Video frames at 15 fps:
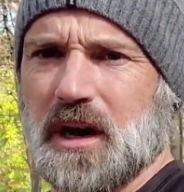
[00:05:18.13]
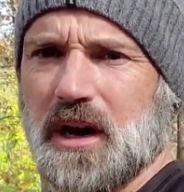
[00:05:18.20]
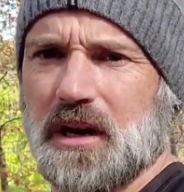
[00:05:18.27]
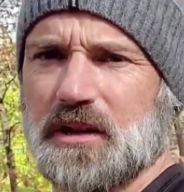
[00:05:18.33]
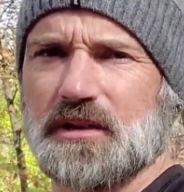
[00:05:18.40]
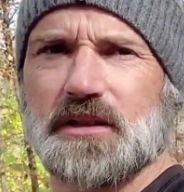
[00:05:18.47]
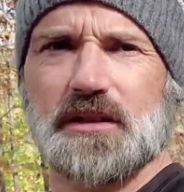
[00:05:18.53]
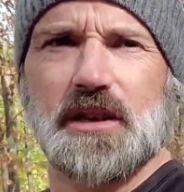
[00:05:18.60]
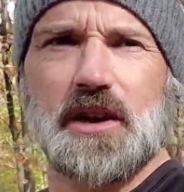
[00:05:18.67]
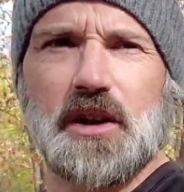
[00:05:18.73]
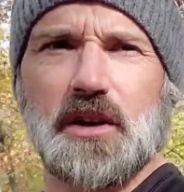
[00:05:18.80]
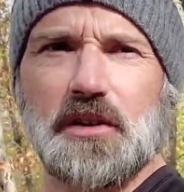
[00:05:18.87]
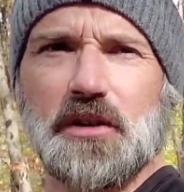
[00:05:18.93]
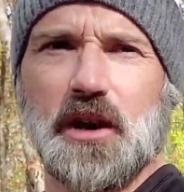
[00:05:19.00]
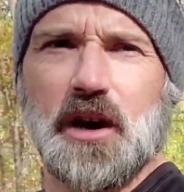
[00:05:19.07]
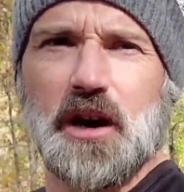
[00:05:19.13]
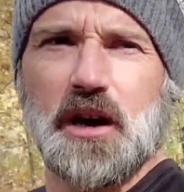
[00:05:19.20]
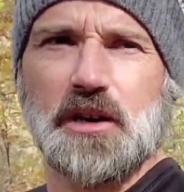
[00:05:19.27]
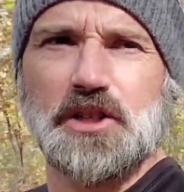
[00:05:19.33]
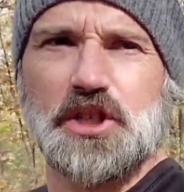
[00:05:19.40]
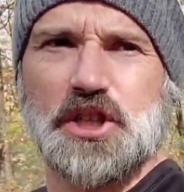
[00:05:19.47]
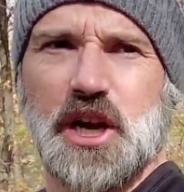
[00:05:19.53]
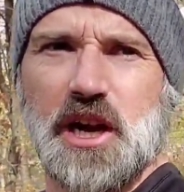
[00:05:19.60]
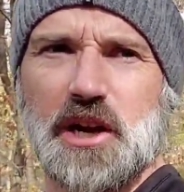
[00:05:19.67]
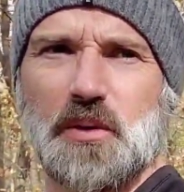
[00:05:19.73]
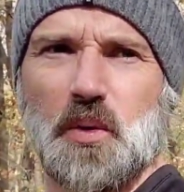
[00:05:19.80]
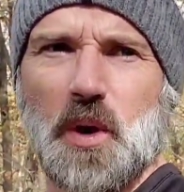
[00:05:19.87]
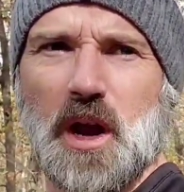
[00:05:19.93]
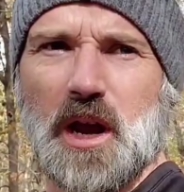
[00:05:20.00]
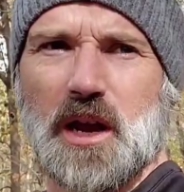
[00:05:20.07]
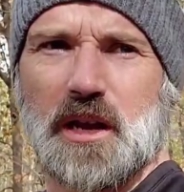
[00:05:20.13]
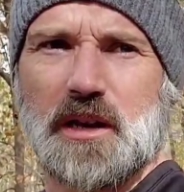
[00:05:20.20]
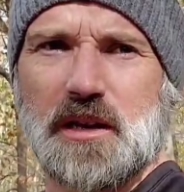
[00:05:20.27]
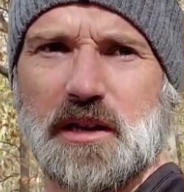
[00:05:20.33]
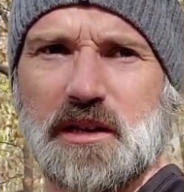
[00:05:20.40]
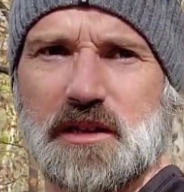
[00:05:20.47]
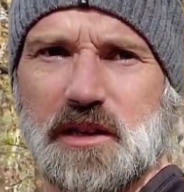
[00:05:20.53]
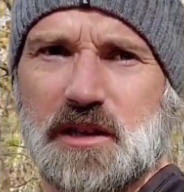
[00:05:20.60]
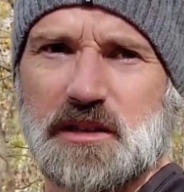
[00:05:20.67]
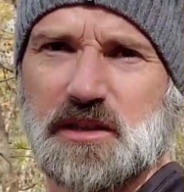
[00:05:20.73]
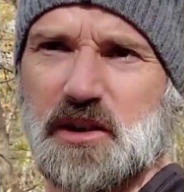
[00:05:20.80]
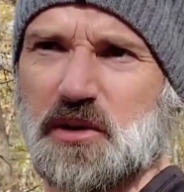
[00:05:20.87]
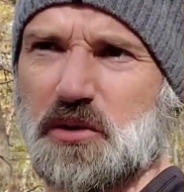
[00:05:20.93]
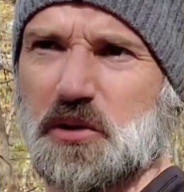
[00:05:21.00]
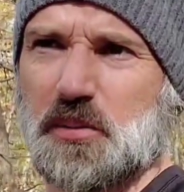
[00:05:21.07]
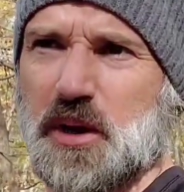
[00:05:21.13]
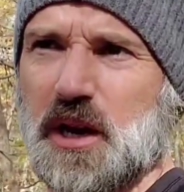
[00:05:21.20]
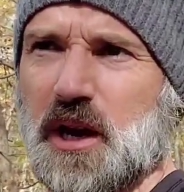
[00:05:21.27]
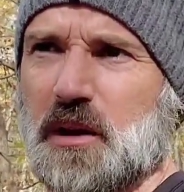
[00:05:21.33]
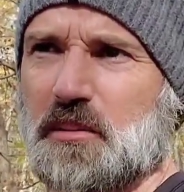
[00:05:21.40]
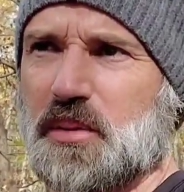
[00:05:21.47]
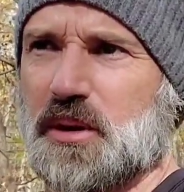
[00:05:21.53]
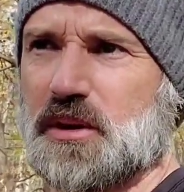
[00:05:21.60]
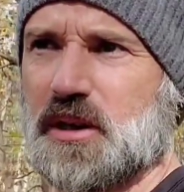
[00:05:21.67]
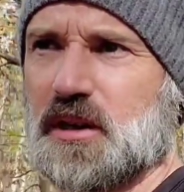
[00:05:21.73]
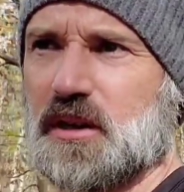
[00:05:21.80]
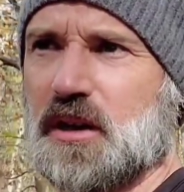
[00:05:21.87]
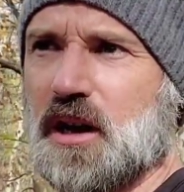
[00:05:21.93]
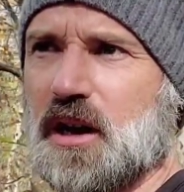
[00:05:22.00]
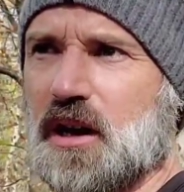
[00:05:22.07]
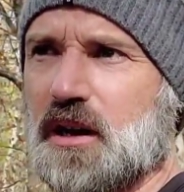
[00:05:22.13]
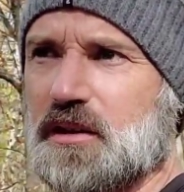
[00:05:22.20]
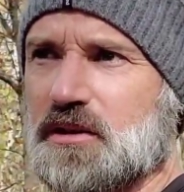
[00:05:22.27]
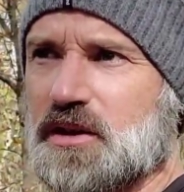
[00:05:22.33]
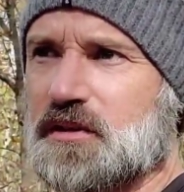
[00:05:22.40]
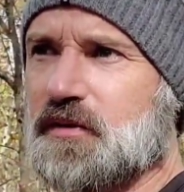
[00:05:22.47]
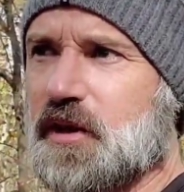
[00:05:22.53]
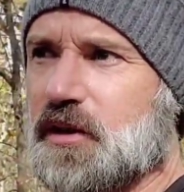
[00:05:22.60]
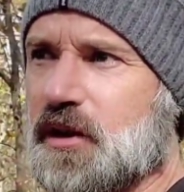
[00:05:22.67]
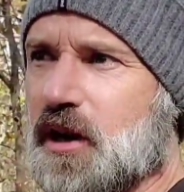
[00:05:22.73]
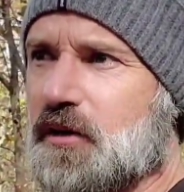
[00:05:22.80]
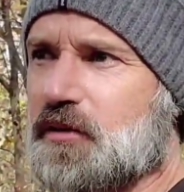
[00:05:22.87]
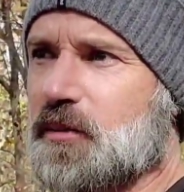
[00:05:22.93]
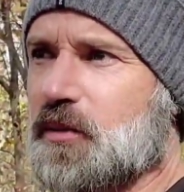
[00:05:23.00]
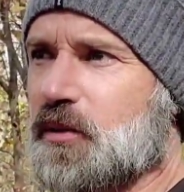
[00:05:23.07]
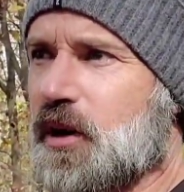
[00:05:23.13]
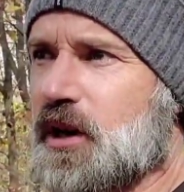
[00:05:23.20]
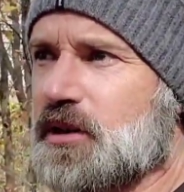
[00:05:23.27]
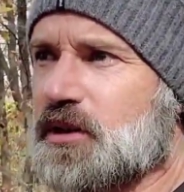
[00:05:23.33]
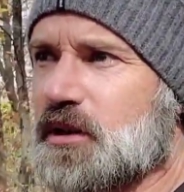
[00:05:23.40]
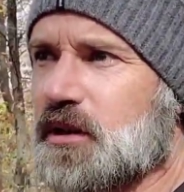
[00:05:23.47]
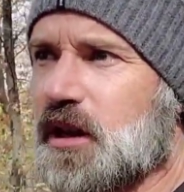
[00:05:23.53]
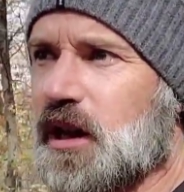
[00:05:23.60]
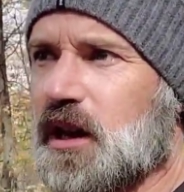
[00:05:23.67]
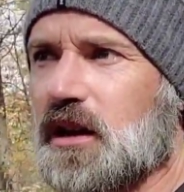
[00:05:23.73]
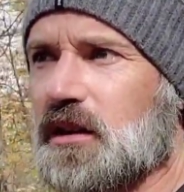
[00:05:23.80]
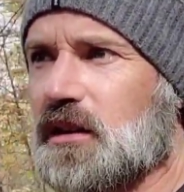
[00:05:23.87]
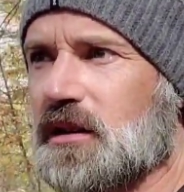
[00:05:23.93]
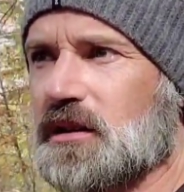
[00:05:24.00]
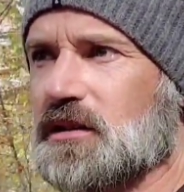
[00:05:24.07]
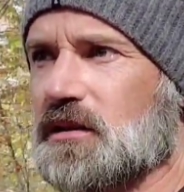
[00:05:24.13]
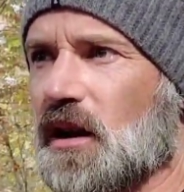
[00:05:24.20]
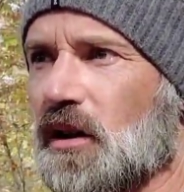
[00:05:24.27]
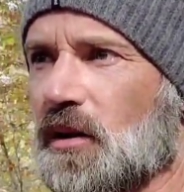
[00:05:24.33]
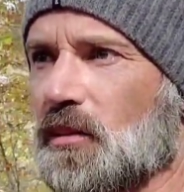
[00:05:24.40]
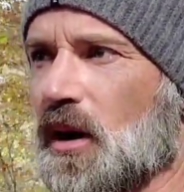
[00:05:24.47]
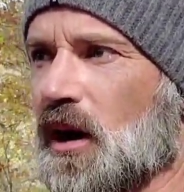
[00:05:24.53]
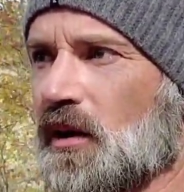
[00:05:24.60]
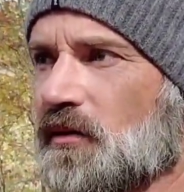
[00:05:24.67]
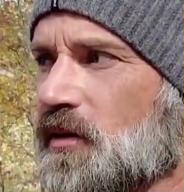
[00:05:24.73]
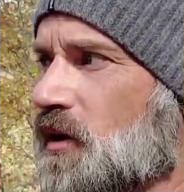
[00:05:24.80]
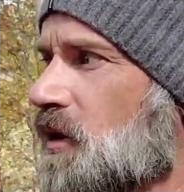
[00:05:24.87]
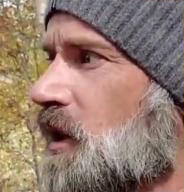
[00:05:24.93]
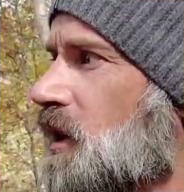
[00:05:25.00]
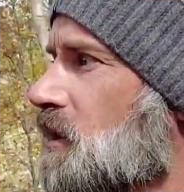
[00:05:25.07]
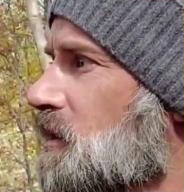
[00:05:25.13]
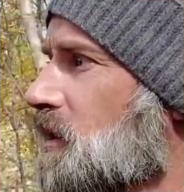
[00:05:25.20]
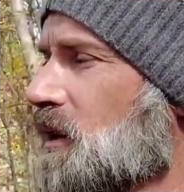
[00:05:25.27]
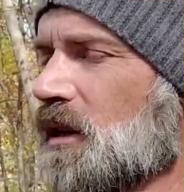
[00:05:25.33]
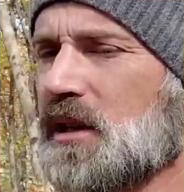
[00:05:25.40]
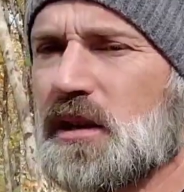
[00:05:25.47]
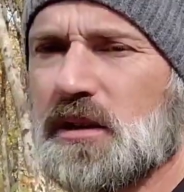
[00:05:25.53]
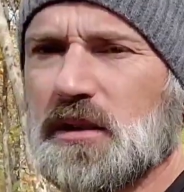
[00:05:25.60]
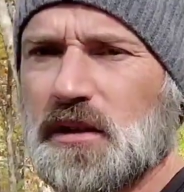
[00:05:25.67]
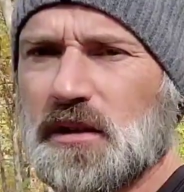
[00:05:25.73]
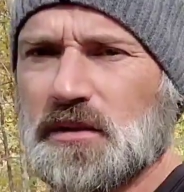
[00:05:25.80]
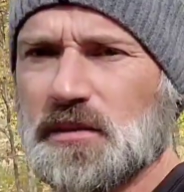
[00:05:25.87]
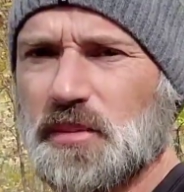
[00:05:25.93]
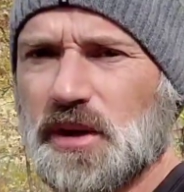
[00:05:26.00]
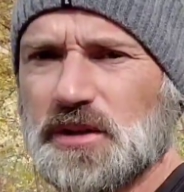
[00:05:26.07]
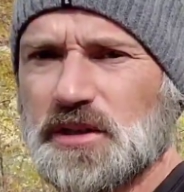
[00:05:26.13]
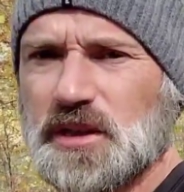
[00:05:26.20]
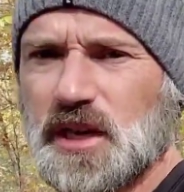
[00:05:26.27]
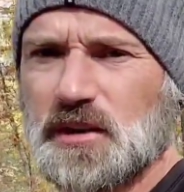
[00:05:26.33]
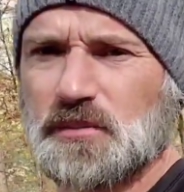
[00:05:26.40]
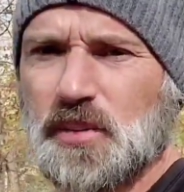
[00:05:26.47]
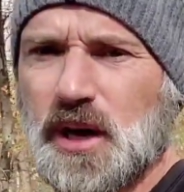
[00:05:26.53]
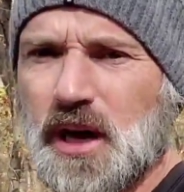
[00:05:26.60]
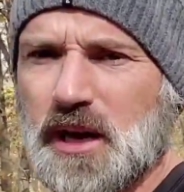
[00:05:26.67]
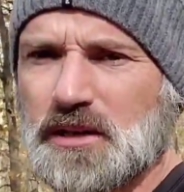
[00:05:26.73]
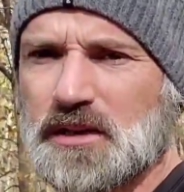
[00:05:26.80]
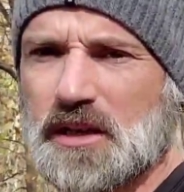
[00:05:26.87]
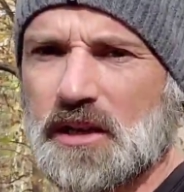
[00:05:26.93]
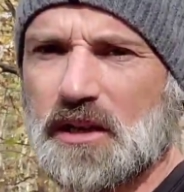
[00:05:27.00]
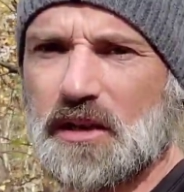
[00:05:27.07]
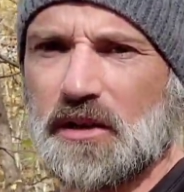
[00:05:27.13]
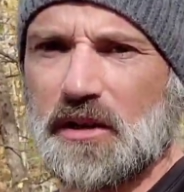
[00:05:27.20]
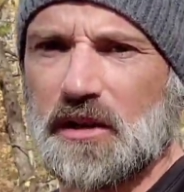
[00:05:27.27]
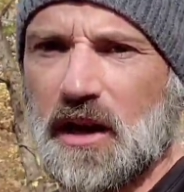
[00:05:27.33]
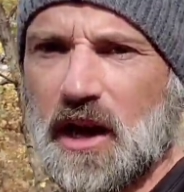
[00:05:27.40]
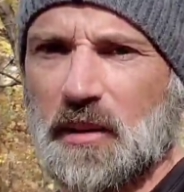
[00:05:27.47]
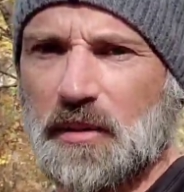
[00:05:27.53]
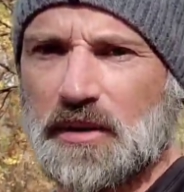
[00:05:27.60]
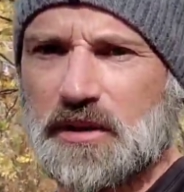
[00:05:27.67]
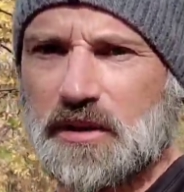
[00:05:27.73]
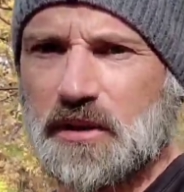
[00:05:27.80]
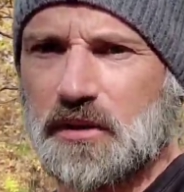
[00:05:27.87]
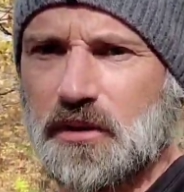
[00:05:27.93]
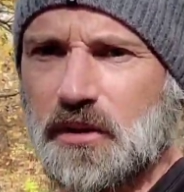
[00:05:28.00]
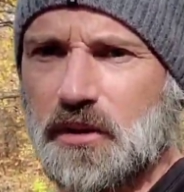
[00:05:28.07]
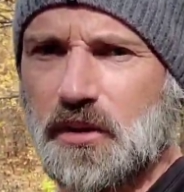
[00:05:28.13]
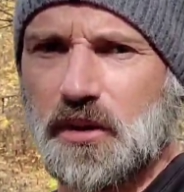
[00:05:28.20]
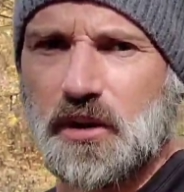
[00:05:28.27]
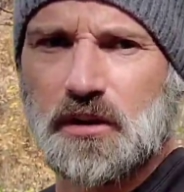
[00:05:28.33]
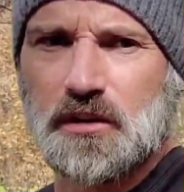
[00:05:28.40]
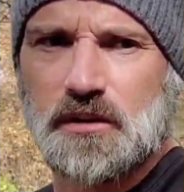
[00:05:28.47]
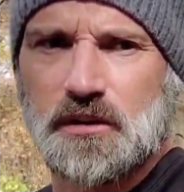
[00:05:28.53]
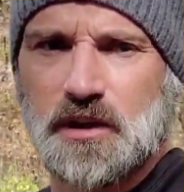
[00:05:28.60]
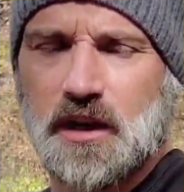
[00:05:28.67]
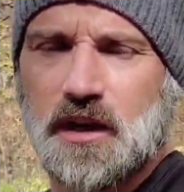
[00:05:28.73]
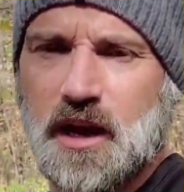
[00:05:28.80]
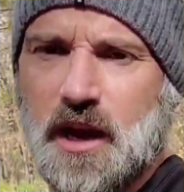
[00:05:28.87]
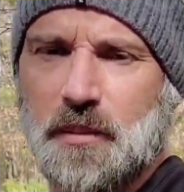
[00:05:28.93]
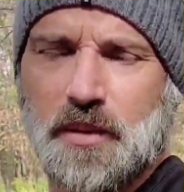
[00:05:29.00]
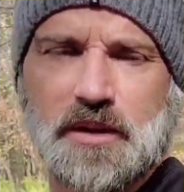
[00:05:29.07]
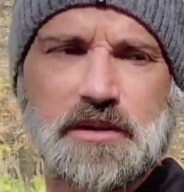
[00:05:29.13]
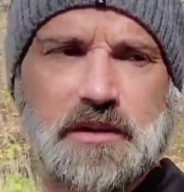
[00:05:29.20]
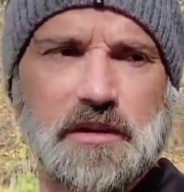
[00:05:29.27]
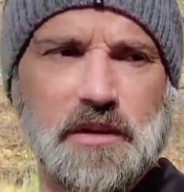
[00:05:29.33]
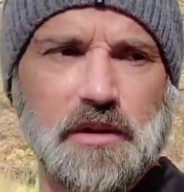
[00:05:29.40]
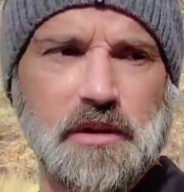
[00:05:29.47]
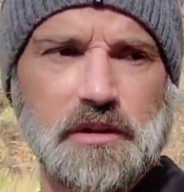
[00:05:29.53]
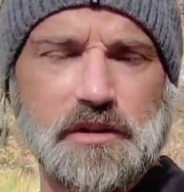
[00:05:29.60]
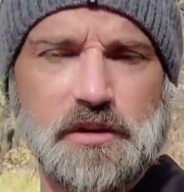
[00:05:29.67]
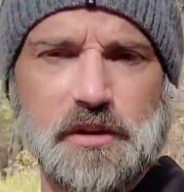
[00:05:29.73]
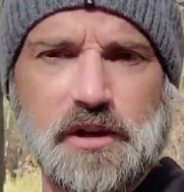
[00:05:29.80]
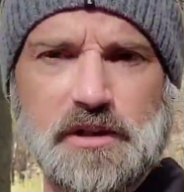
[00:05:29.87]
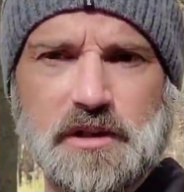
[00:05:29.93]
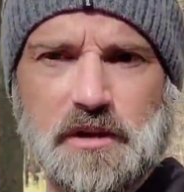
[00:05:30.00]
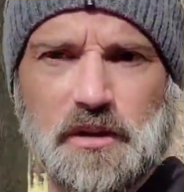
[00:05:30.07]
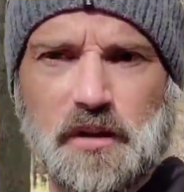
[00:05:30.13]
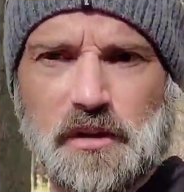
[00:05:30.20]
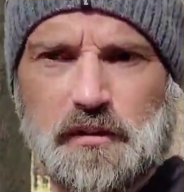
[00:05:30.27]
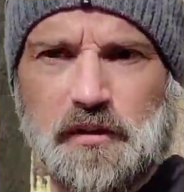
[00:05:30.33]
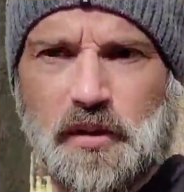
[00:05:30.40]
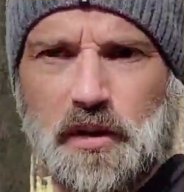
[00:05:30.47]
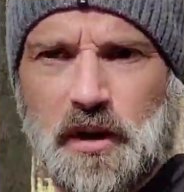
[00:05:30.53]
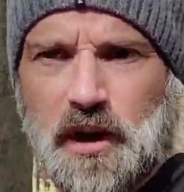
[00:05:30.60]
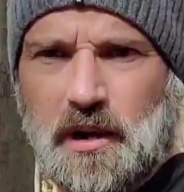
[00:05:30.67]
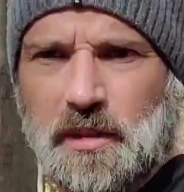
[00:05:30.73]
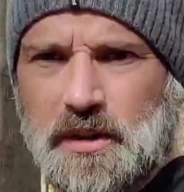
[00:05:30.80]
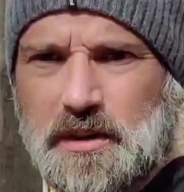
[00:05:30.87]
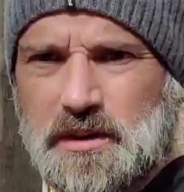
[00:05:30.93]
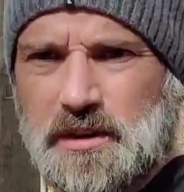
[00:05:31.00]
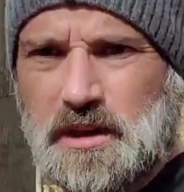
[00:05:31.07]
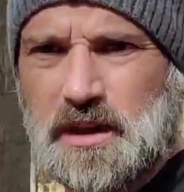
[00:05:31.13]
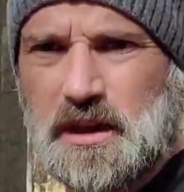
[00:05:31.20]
This is called Shea Way. It is a group camp, but just found out from the ranger that it's all mine for the night. There's a bunch of tent pads here, and then hammocks galore, not hammocks galore, trees galore, 4 hammocks.